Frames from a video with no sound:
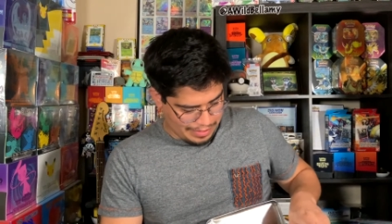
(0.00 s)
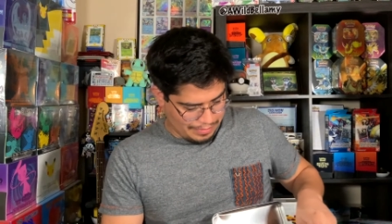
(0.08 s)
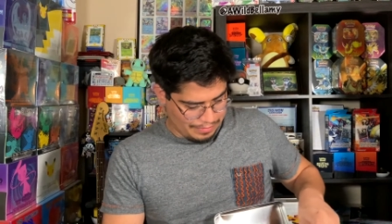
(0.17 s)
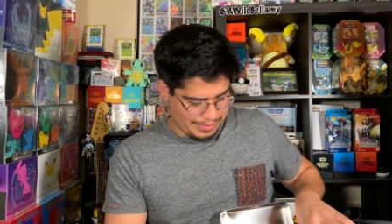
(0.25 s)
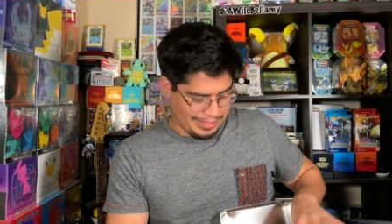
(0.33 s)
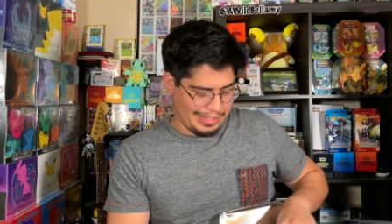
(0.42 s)

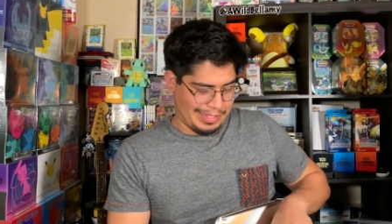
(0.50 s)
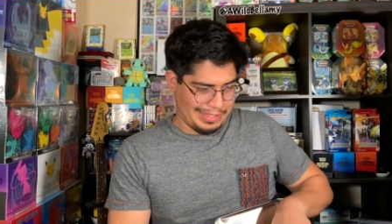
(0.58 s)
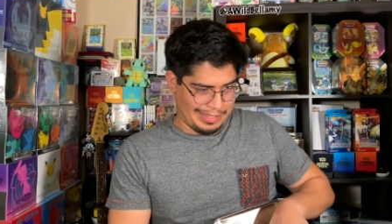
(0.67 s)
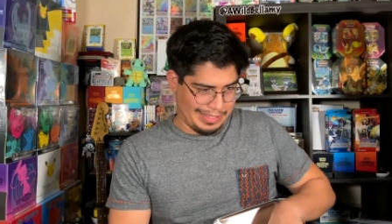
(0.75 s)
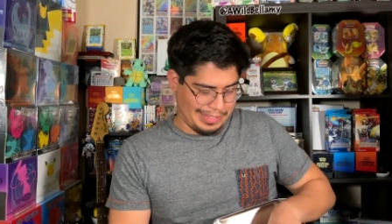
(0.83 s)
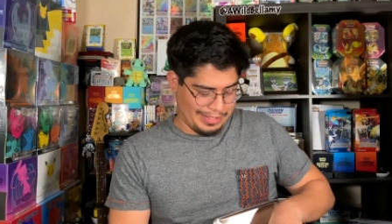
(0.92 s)
which I
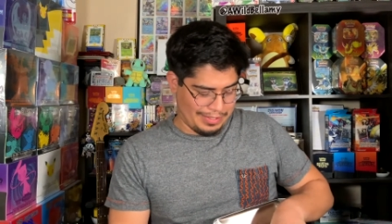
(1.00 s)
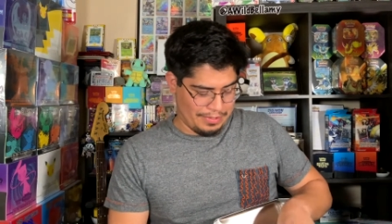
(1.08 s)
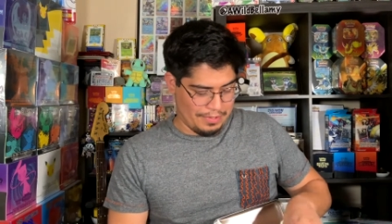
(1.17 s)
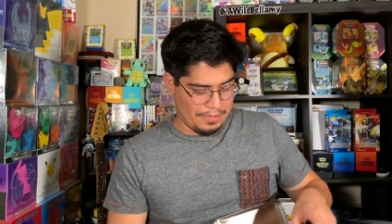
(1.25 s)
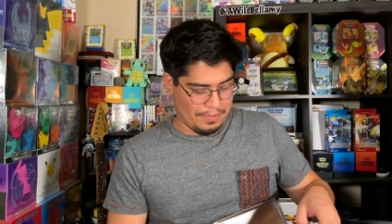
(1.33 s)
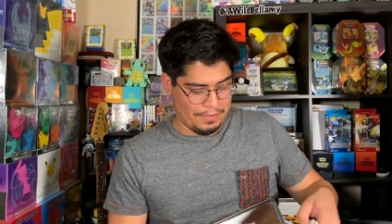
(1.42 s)
guess I can
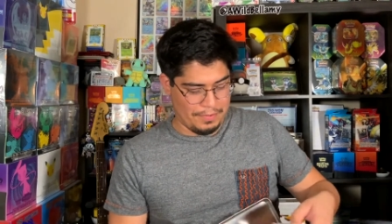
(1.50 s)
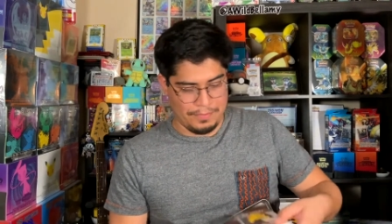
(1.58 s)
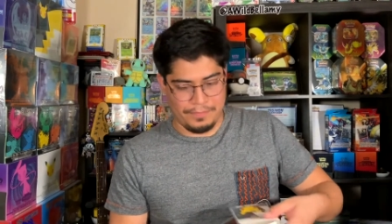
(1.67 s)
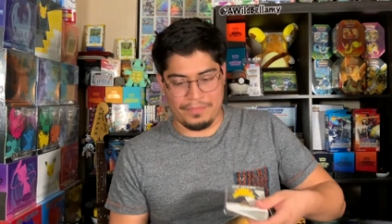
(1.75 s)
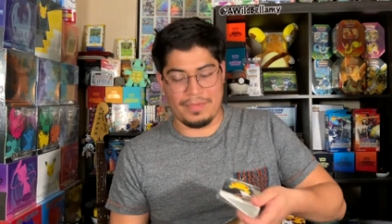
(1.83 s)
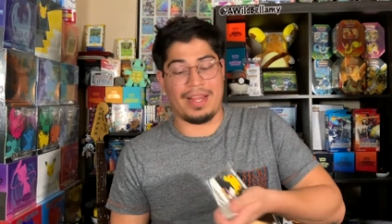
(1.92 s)
show.
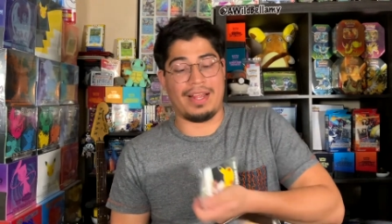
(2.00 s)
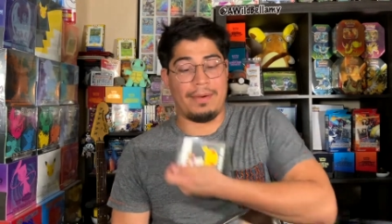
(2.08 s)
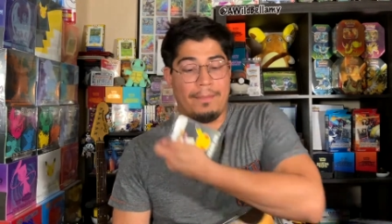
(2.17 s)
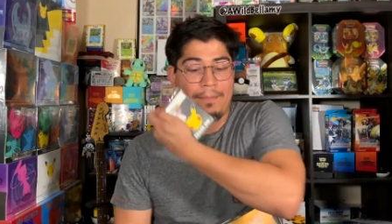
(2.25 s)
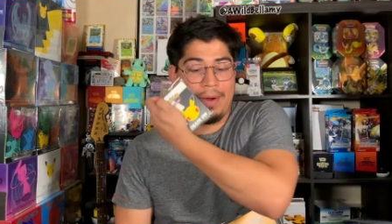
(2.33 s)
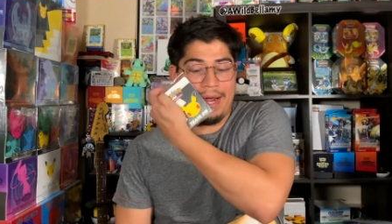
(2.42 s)
I got a
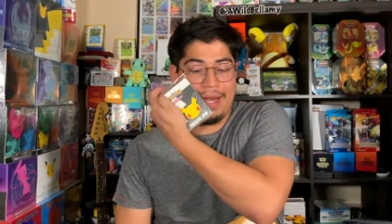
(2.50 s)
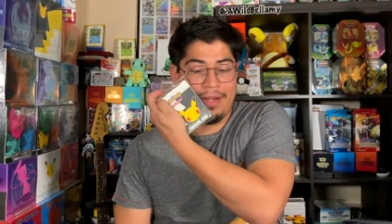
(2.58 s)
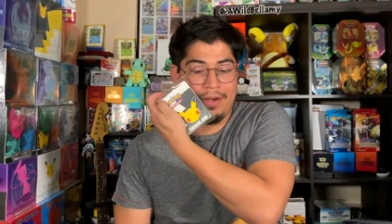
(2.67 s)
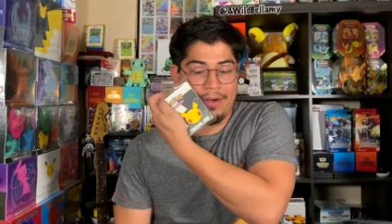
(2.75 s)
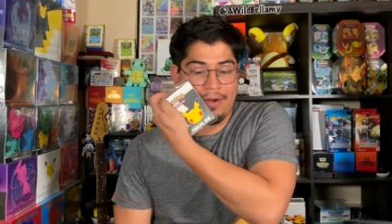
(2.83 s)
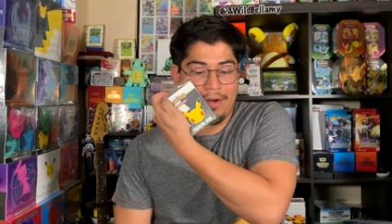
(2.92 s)

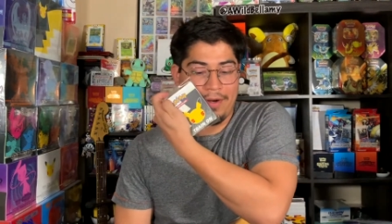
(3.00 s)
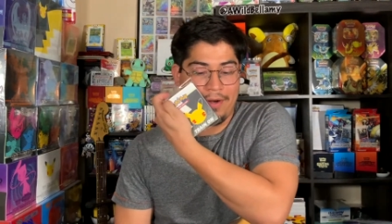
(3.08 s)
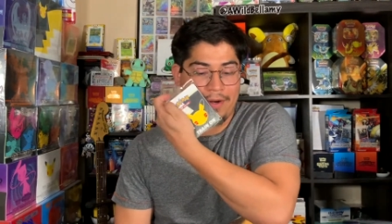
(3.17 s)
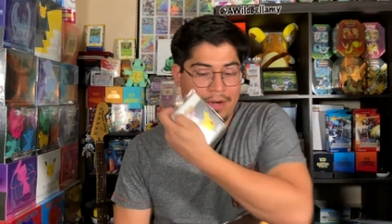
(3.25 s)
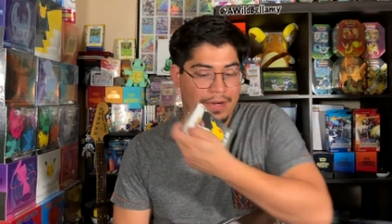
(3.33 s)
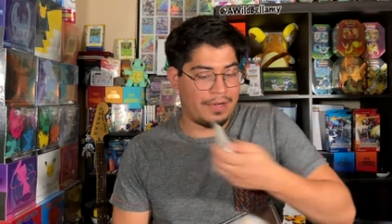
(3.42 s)

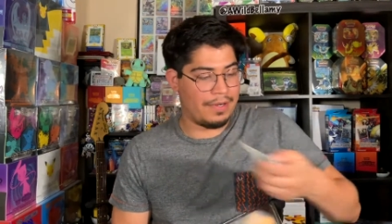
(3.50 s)
binder.